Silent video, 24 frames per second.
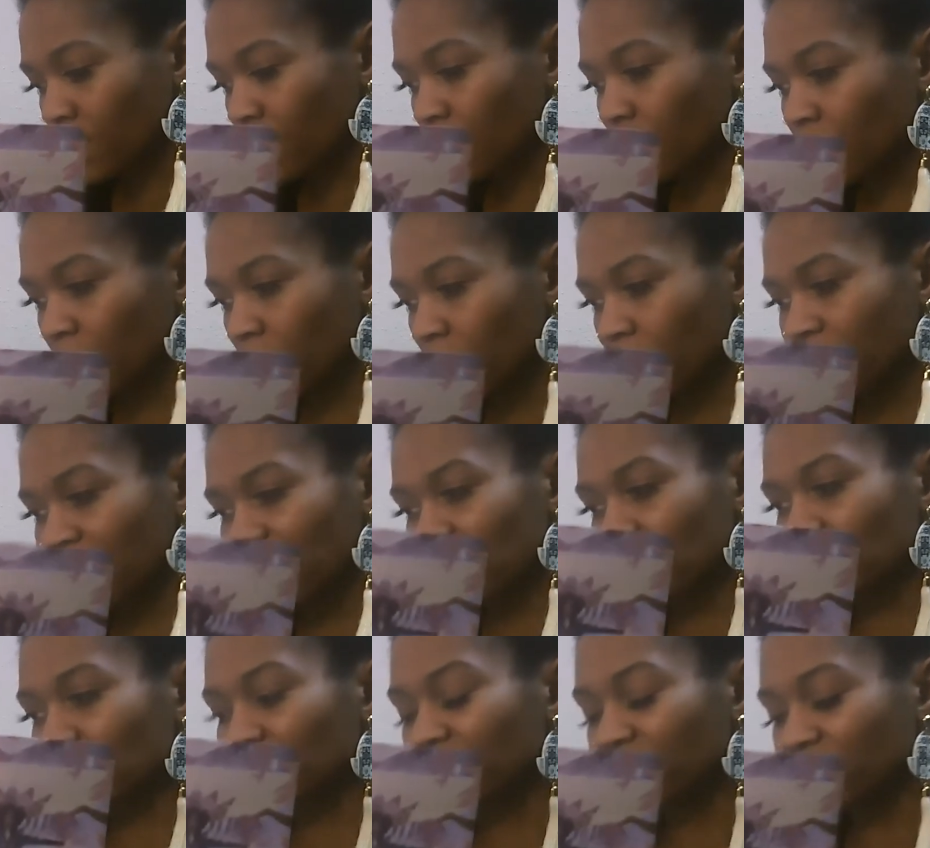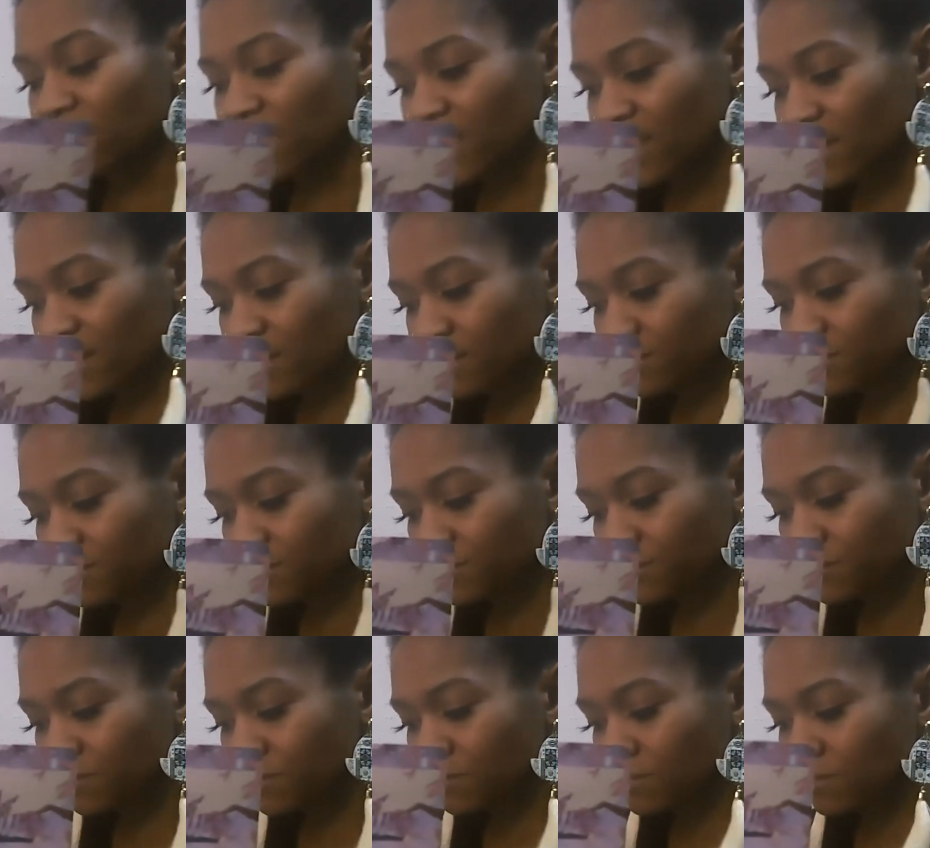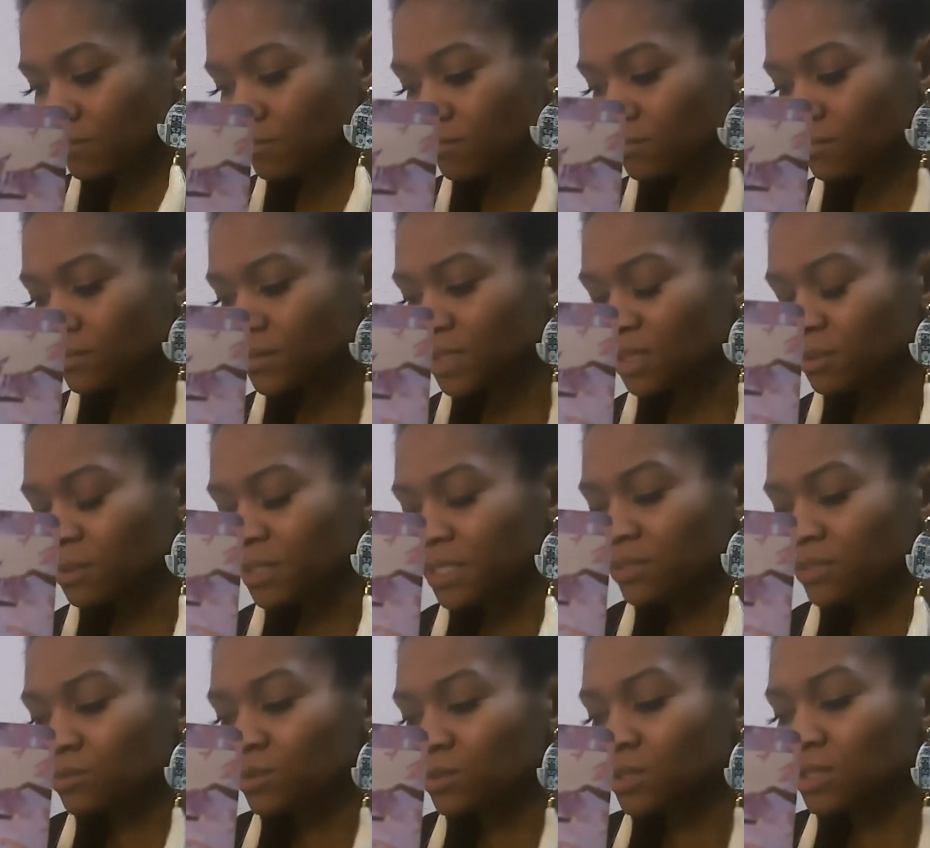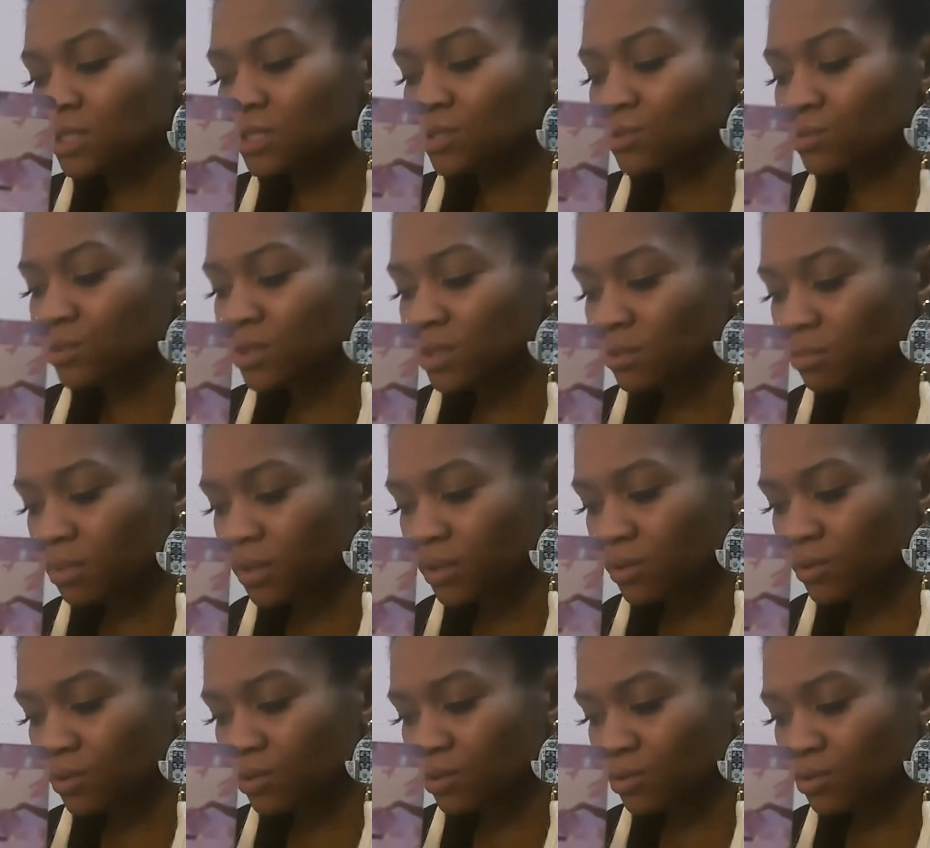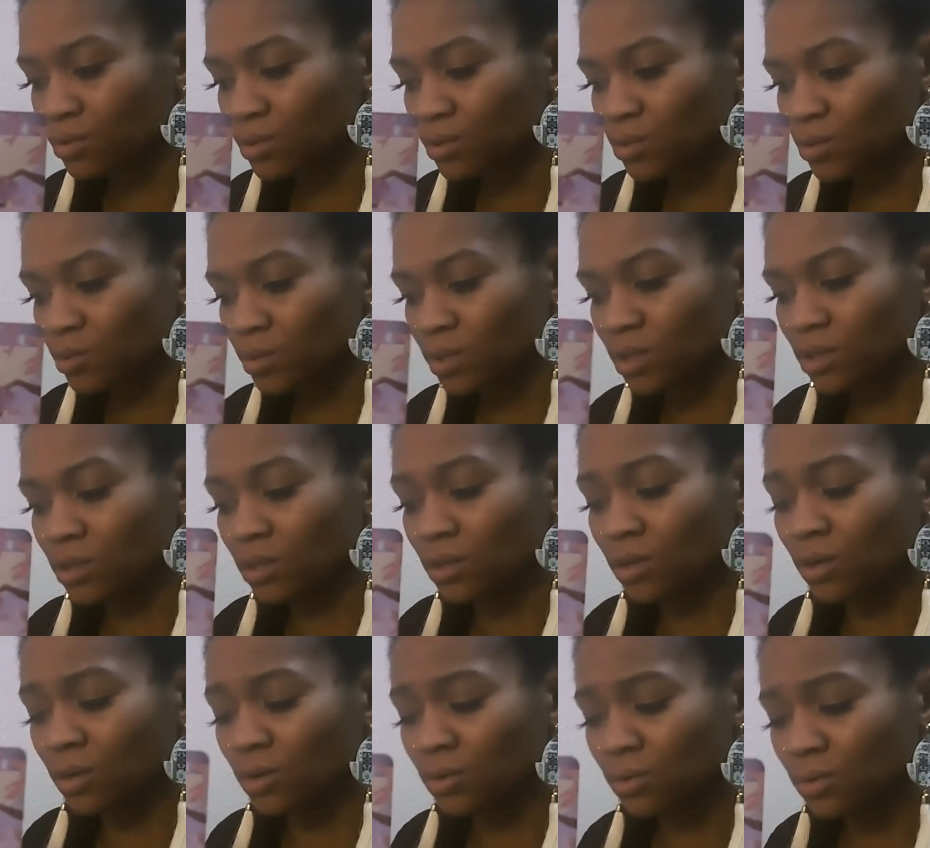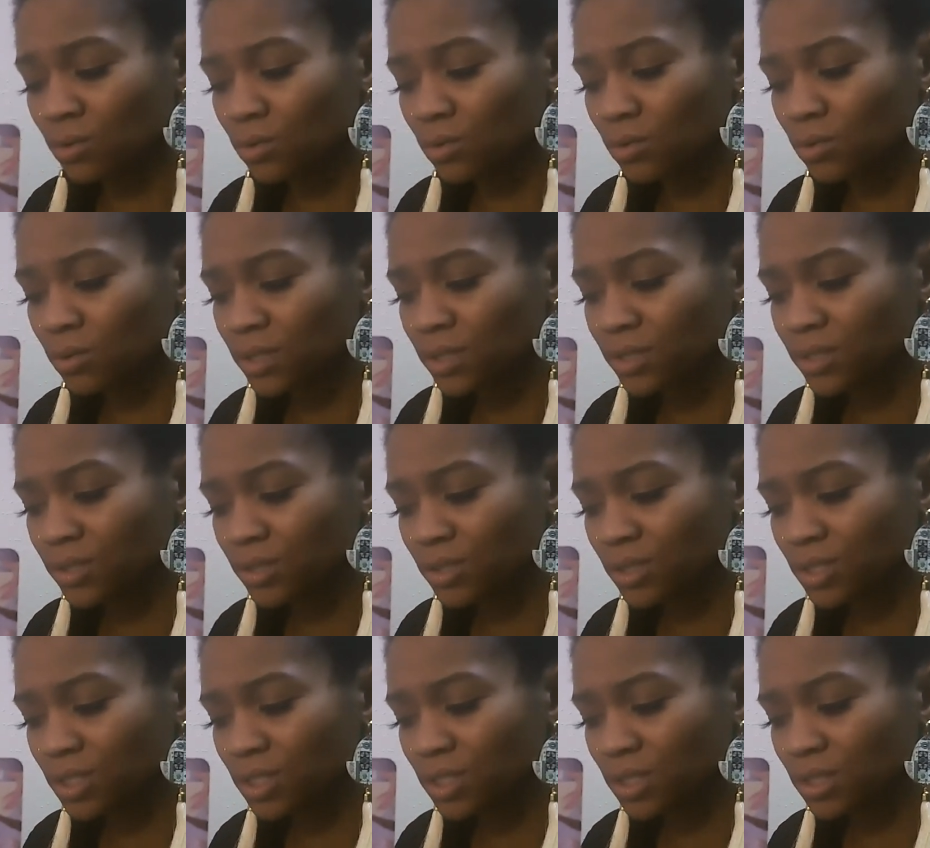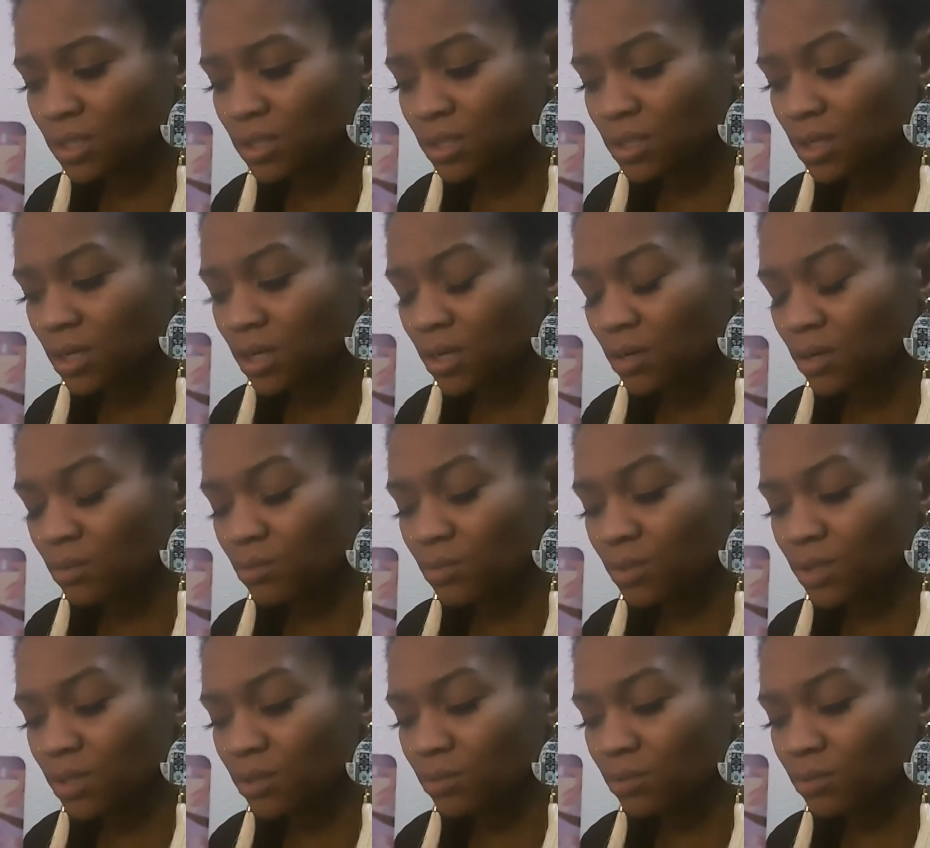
come out of that because with this three of pentacles with the goal energy with